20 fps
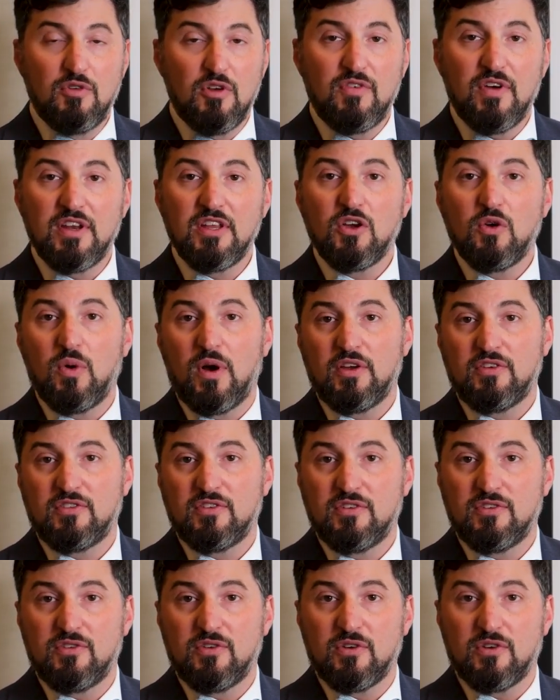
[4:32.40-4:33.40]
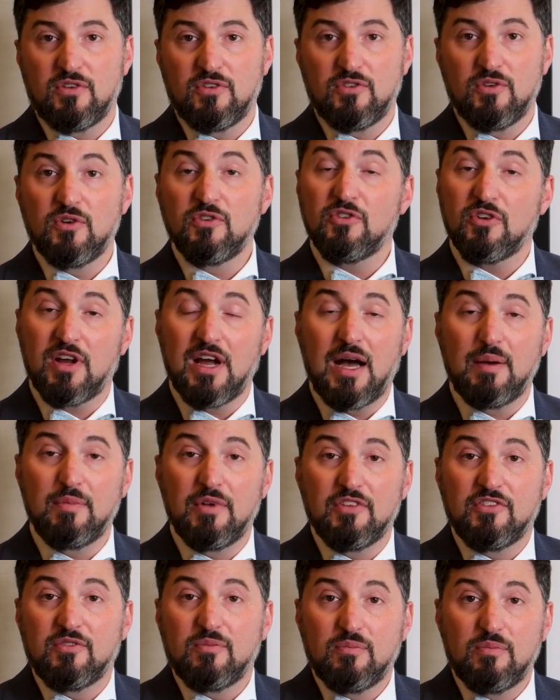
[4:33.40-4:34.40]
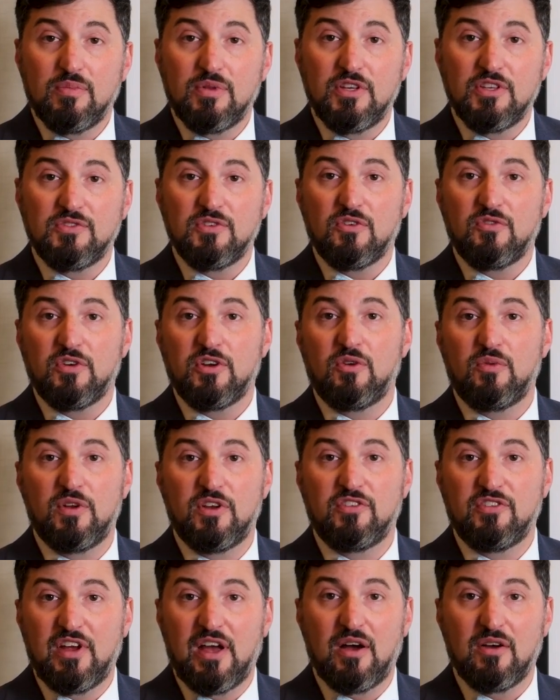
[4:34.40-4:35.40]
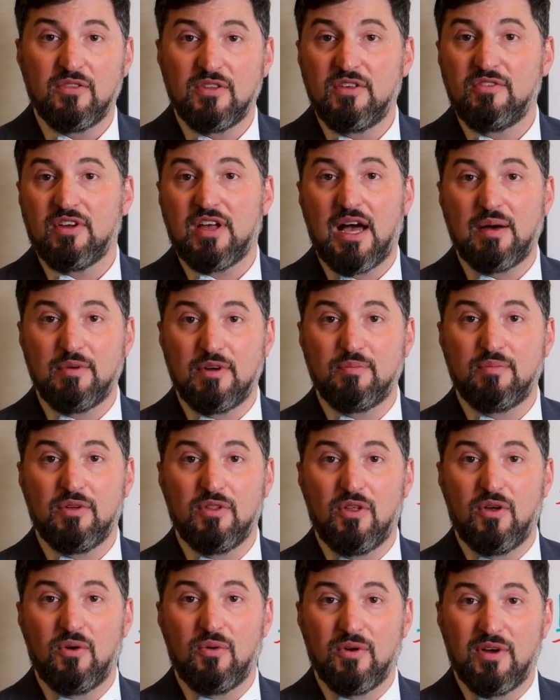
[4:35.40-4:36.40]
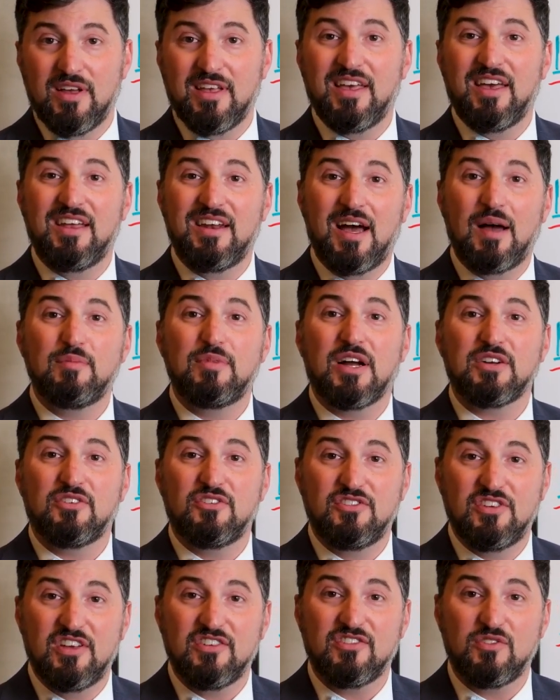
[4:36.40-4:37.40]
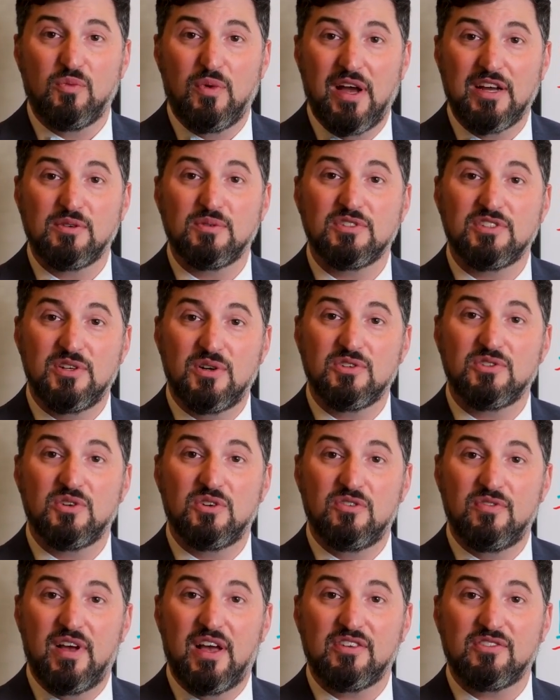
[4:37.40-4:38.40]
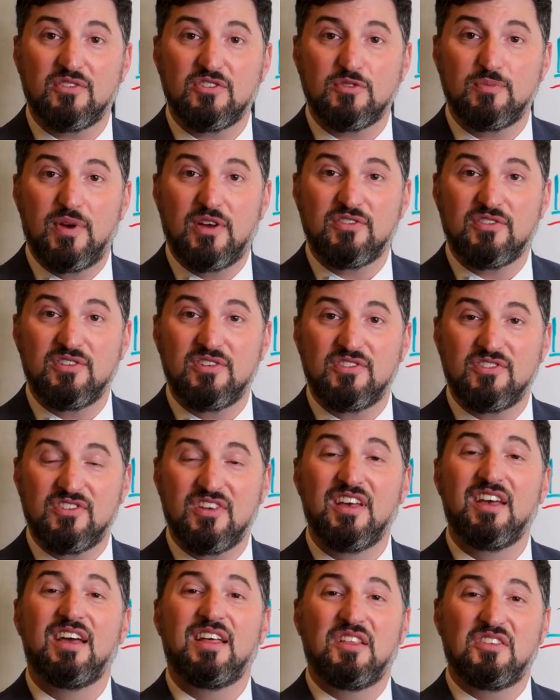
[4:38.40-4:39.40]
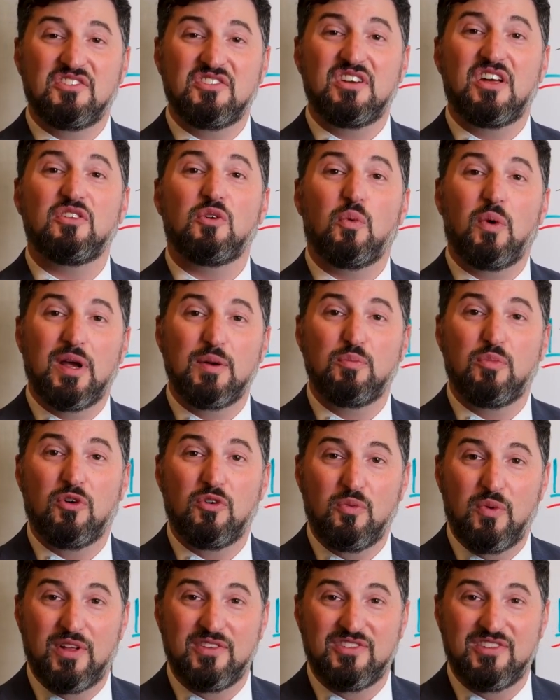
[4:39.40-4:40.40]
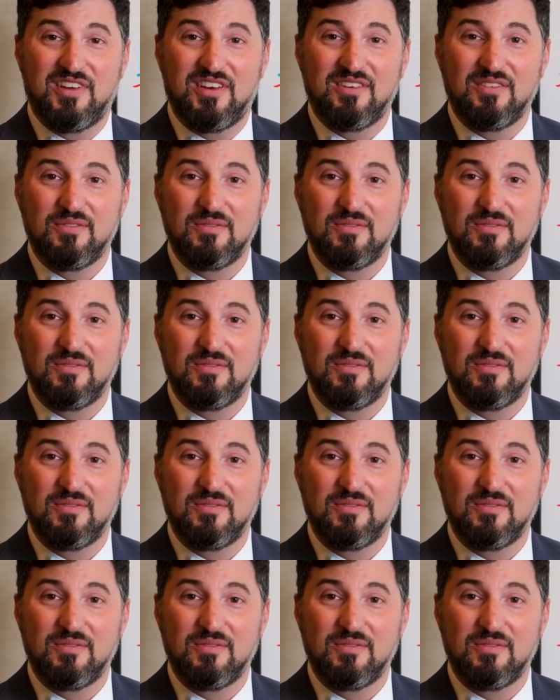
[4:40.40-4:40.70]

you have any questions or concerns or comments, please feel free to reach out, leave a comment below. Again, I'm Dr. Jason Wagner, Sarasota Vascular Specialist. This is another Whiteboard Wednesday.